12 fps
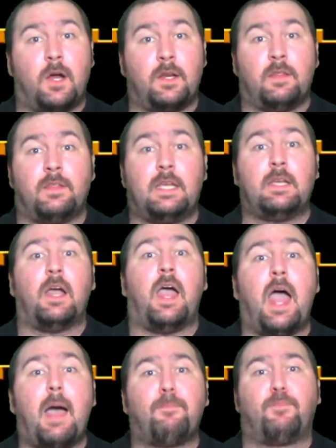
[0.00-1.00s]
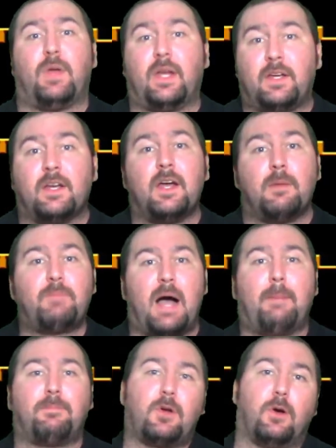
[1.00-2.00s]
on the epic
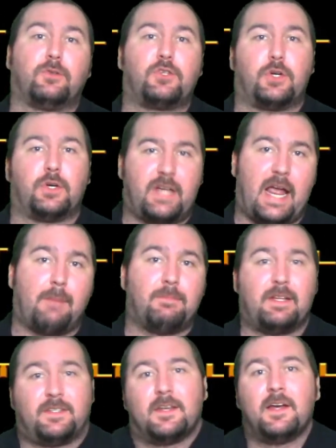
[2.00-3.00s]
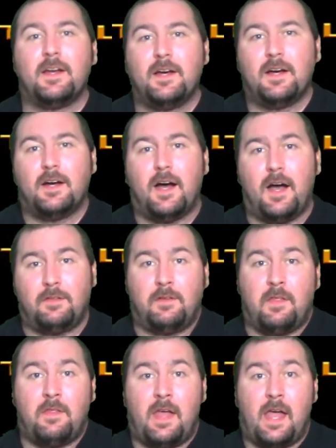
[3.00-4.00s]
pop culture cabinet.
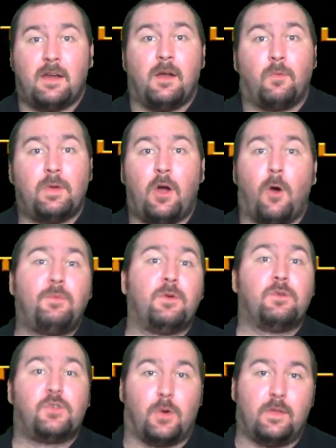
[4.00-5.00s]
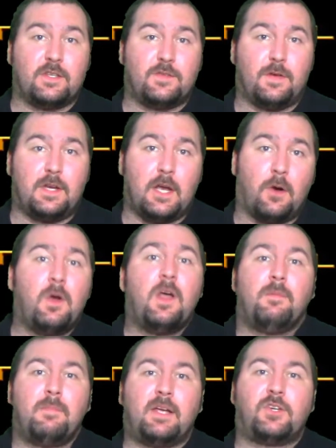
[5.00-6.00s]
Other than that, we hope you enjoyed this video.
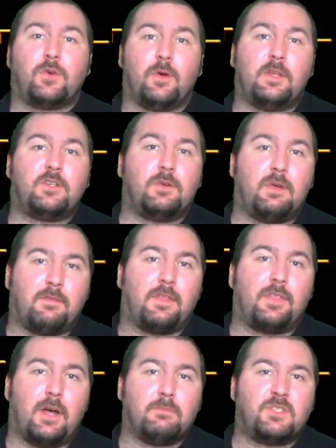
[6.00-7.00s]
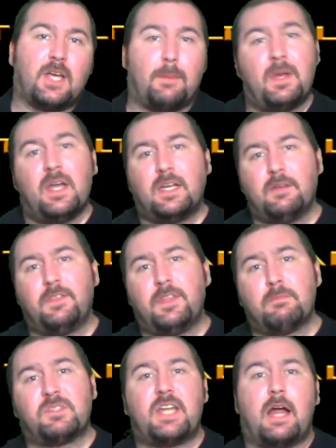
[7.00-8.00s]
Make sure that you give a thumbs up, give a
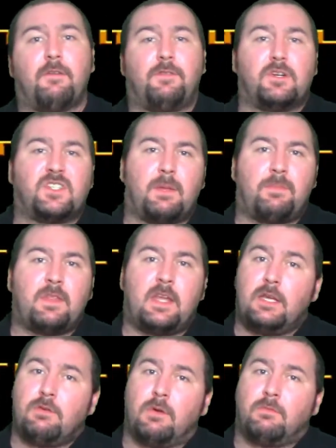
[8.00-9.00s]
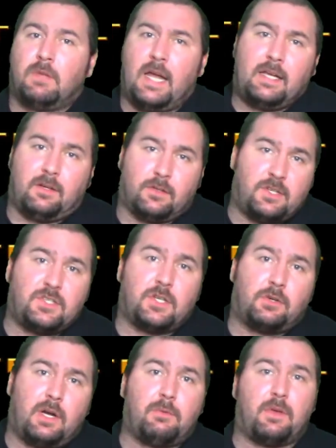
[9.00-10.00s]
thumbs down if there's something that you don't like or
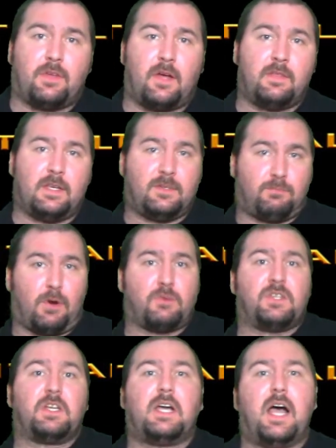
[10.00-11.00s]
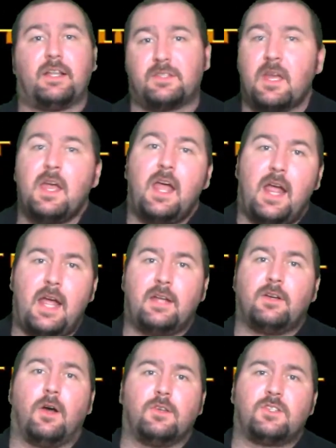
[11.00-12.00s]
disagree with on these pros and cons.
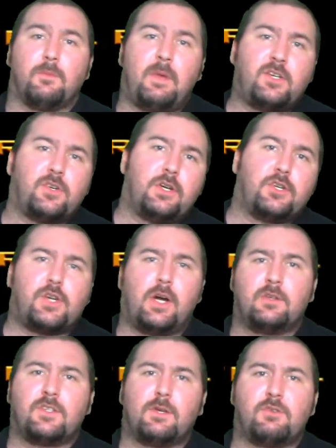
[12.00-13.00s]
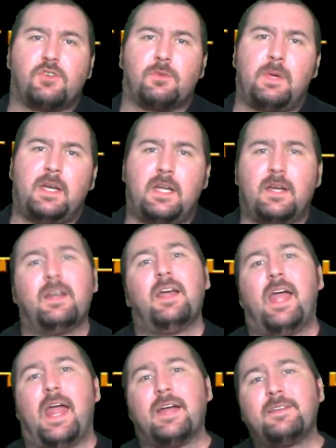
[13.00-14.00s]
And also, make sure you share on social media,
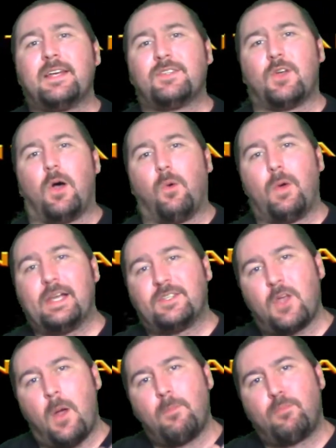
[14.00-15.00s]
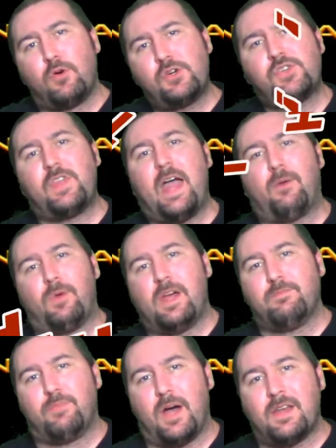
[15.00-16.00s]
and as always, push that
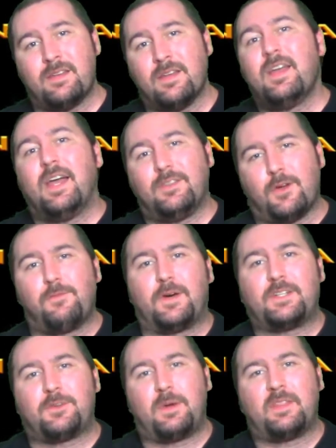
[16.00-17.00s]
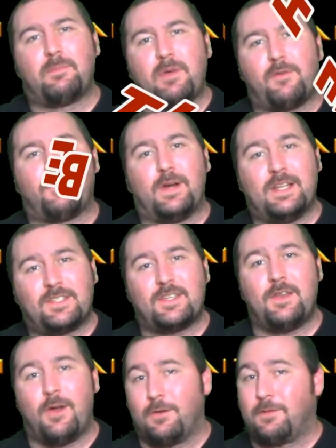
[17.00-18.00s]
red button. And don't forget to ring the bell for
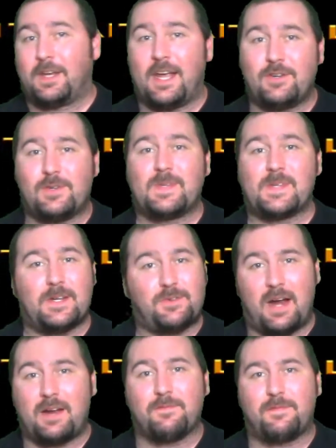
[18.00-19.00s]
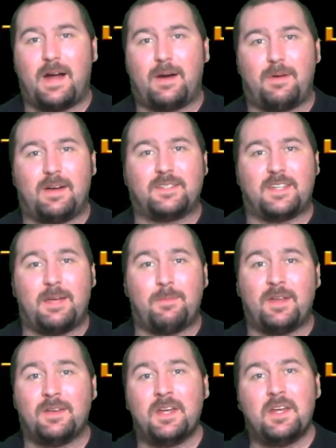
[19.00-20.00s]
instant notifications on Dragonfire Entertainment.